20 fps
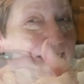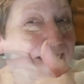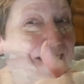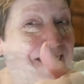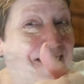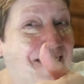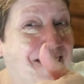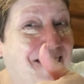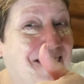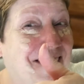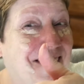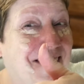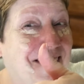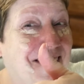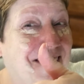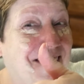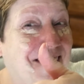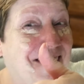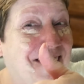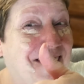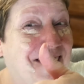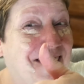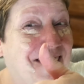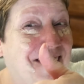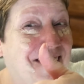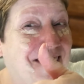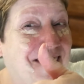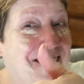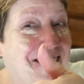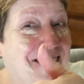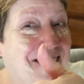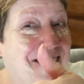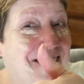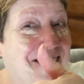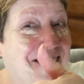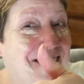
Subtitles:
No one is speaking in this clip.